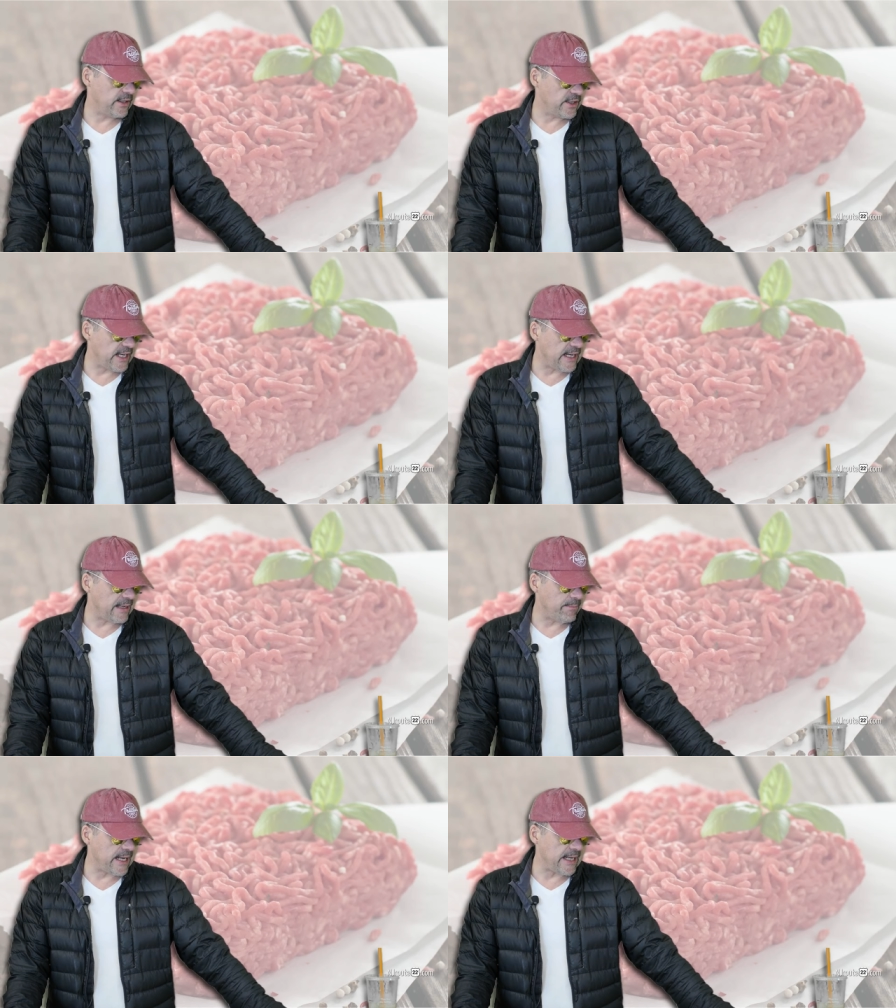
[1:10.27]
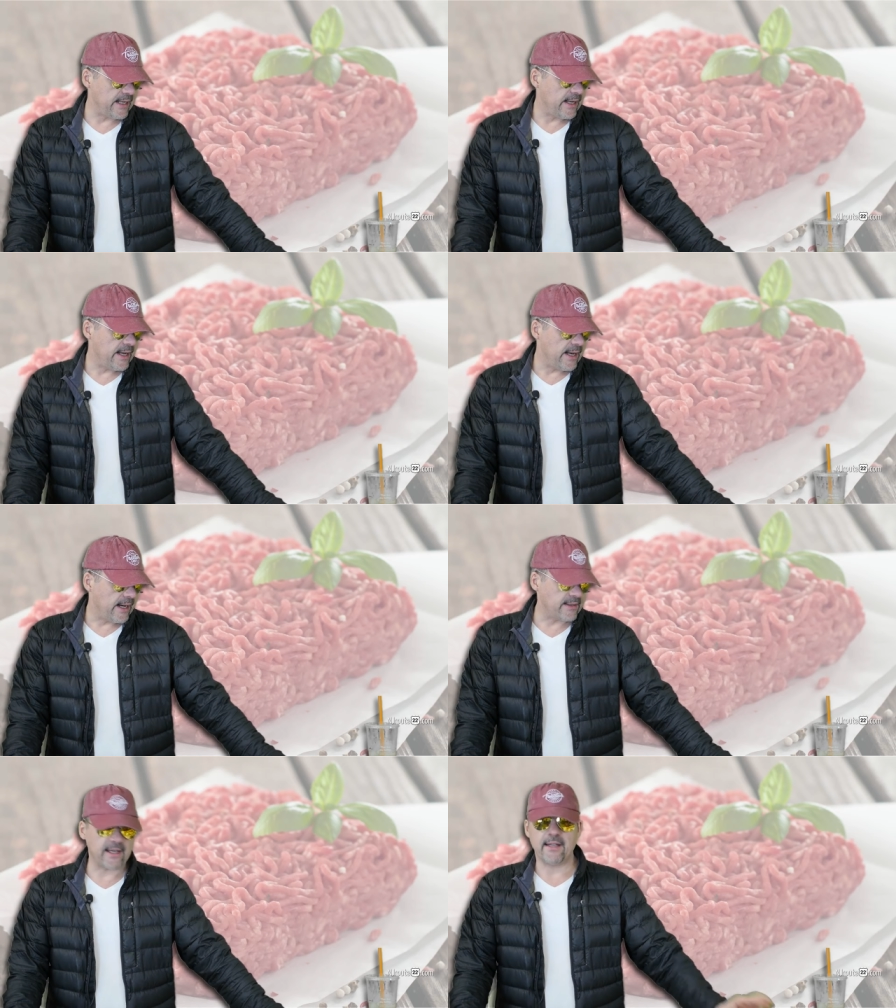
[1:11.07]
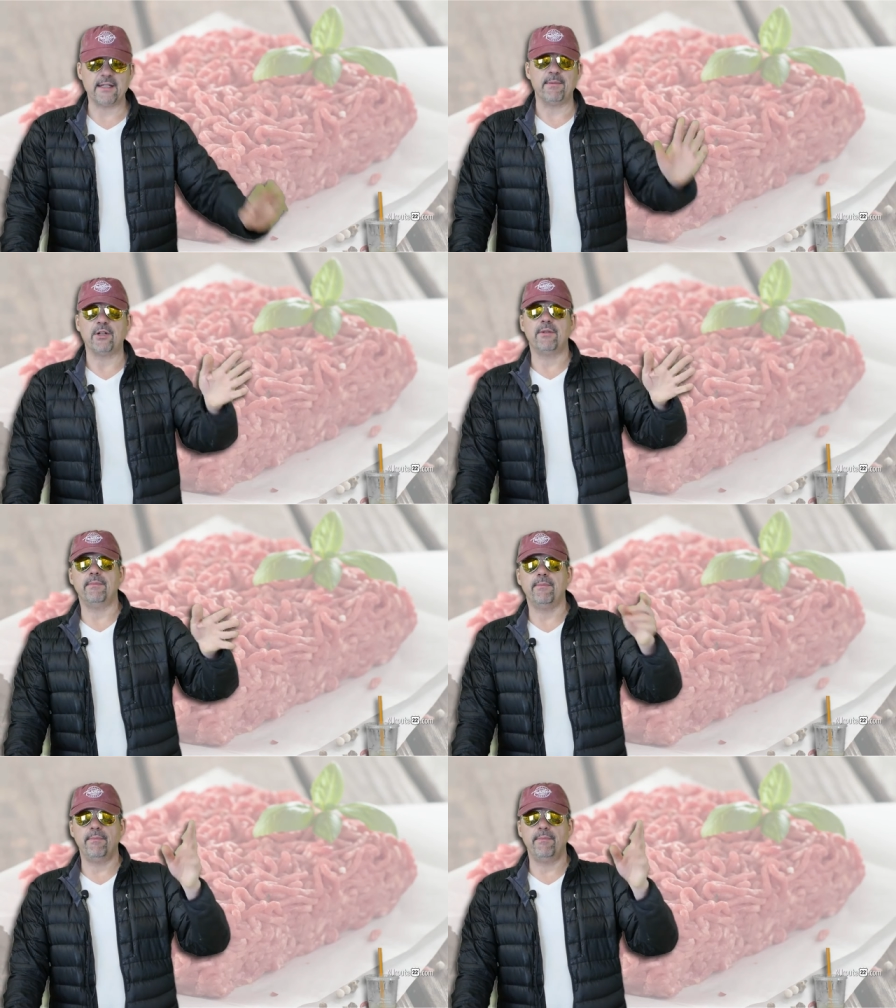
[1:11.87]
just eating meat, I'll tell you this much